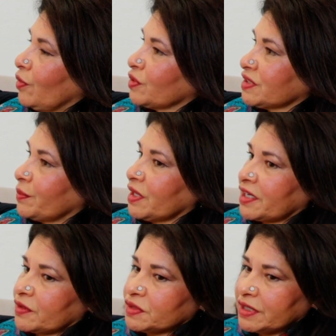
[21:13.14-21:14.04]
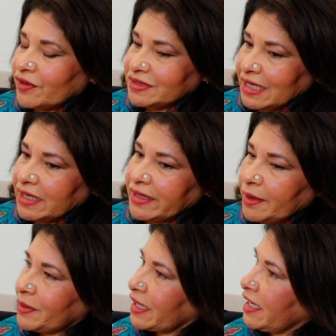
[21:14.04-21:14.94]
Or someone like yourself taking the
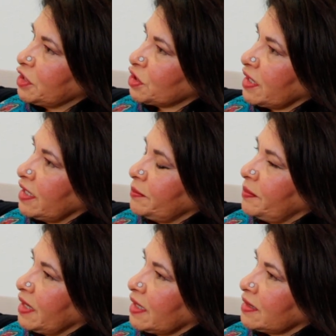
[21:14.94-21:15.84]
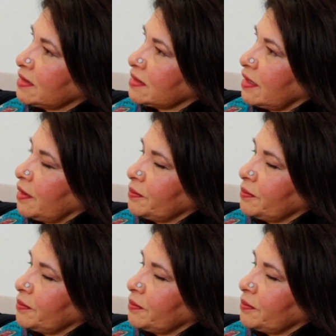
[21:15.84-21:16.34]
application, because